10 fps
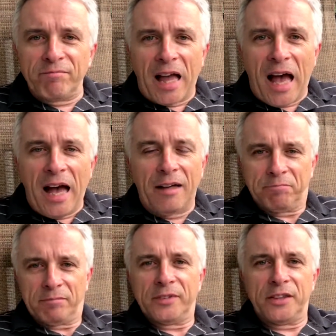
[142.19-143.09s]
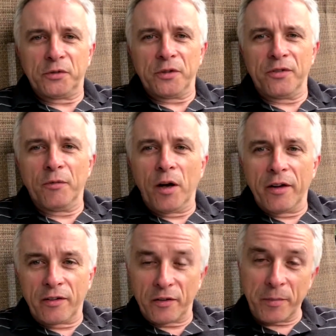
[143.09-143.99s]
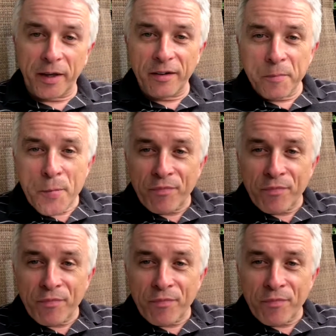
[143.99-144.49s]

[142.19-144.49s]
nah, this wasn't what I was expecting,